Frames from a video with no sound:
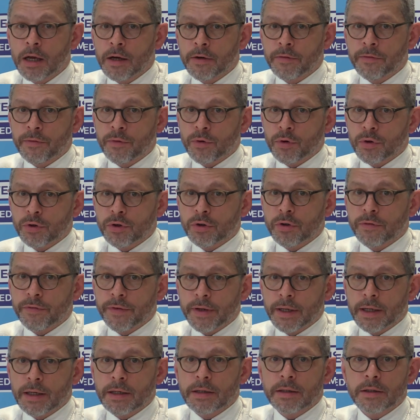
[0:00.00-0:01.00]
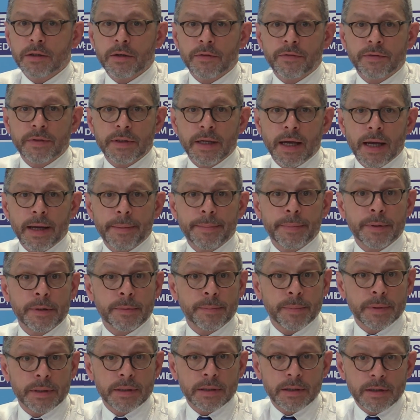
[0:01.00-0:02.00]
For surveillance of type
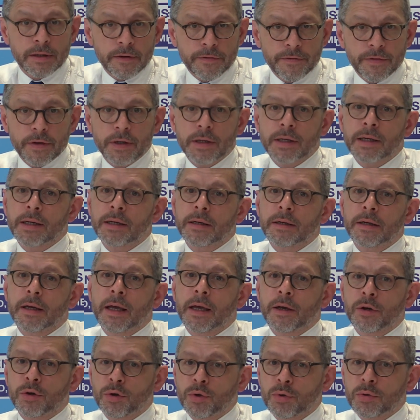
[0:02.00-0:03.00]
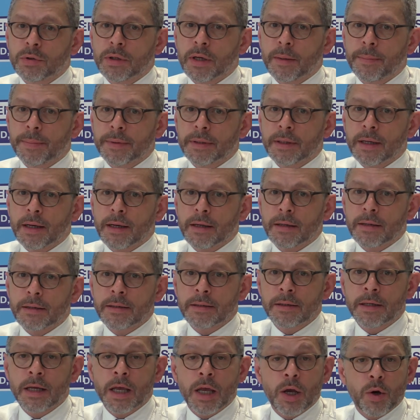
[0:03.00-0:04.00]
specific acute
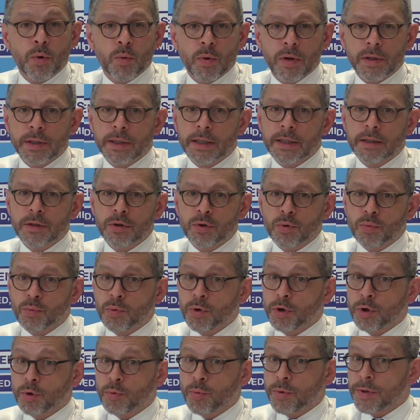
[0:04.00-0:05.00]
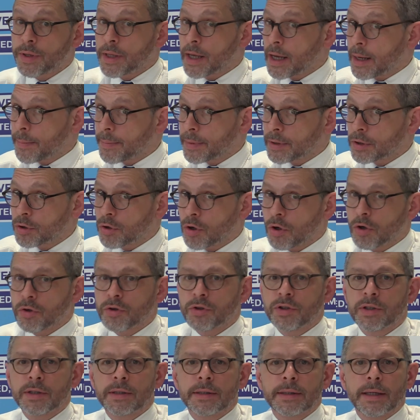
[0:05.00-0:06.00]
hepatitis, one needs to work with
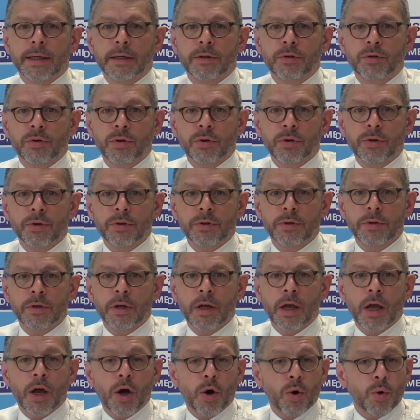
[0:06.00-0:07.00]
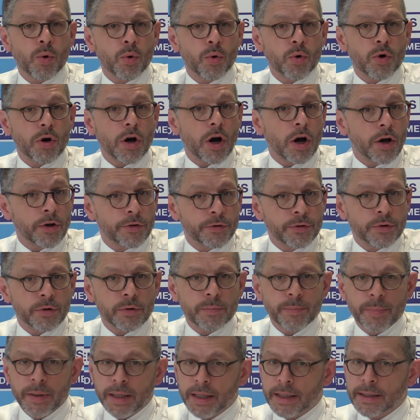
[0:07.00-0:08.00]
hepatology centers or other
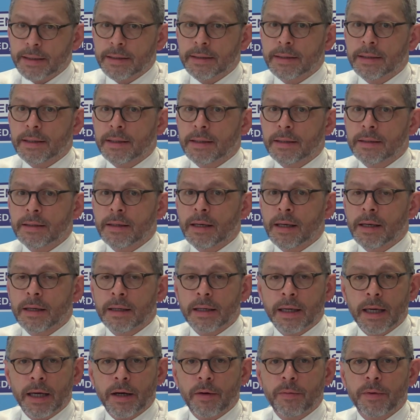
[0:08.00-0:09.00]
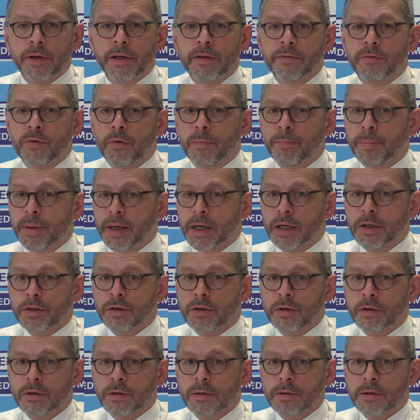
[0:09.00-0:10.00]
places caring for
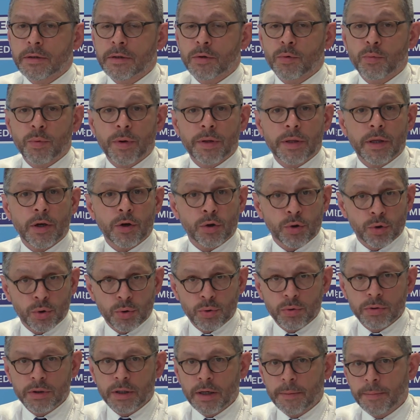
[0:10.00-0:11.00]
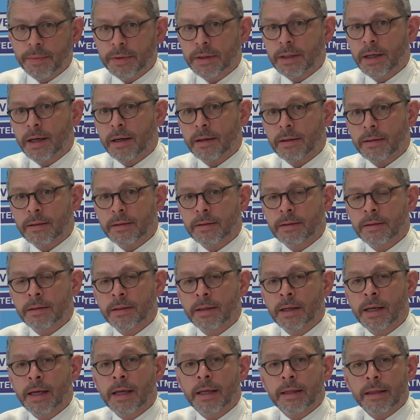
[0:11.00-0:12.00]
patients with acute hepatitis
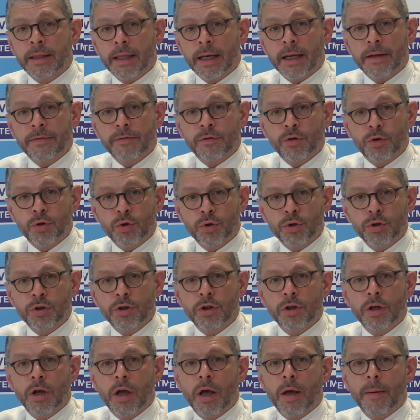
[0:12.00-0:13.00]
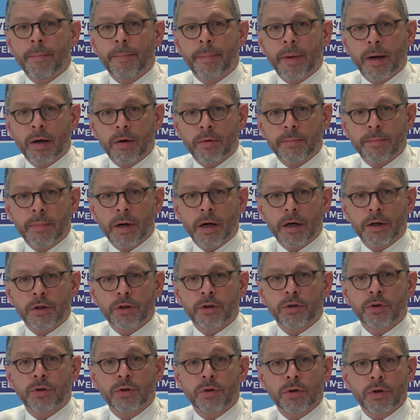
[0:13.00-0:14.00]
that have good
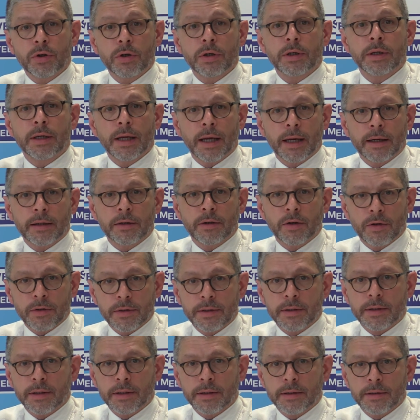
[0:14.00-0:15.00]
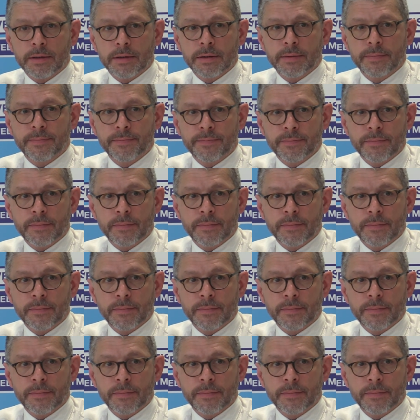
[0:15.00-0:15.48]
biomarker diagnostics.